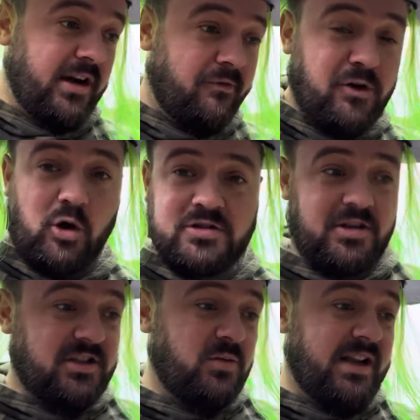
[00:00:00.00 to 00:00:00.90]
I've got to
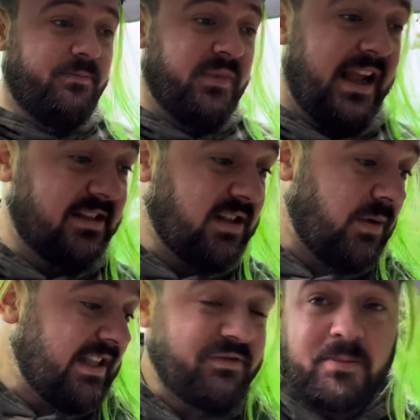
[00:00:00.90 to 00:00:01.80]
the swim and
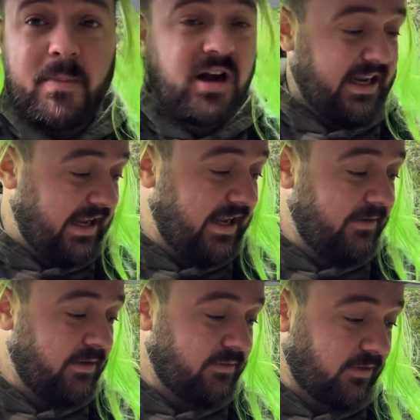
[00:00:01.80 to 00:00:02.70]
someone's left a mug here,
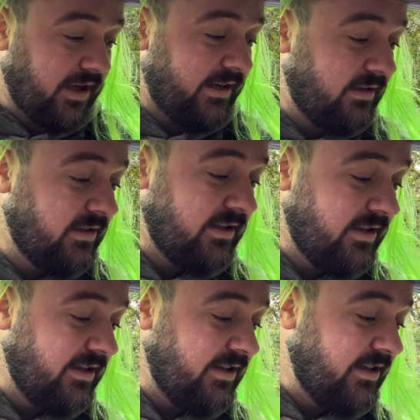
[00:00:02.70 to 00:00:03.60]
right?
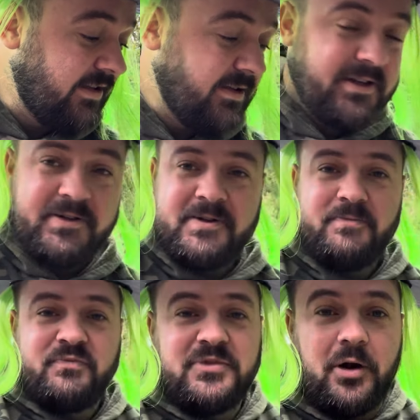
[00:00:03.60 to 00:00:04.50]

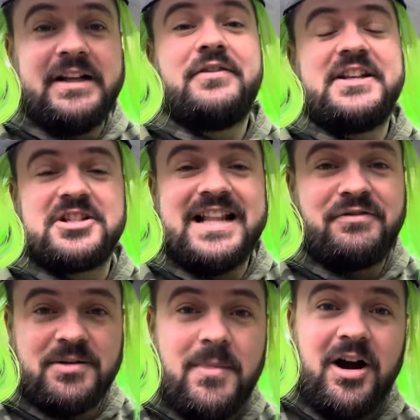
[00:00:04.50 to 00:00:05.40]
Not only have they just
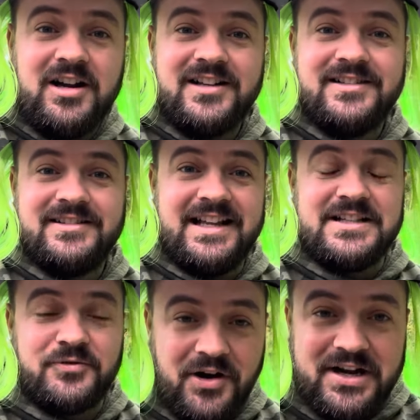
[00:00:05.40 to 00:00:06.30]
left a mug,
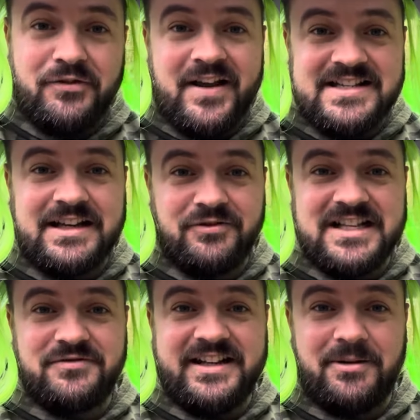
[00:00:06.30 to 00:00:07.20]
it's very fitting for
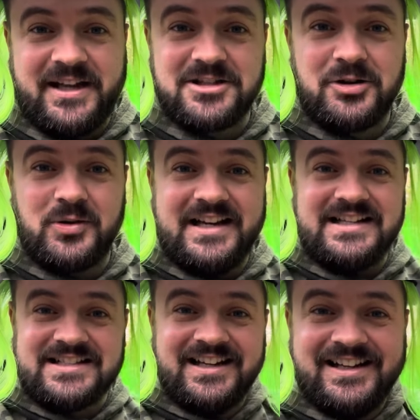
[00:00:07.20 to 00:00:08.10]
this video because look what it is.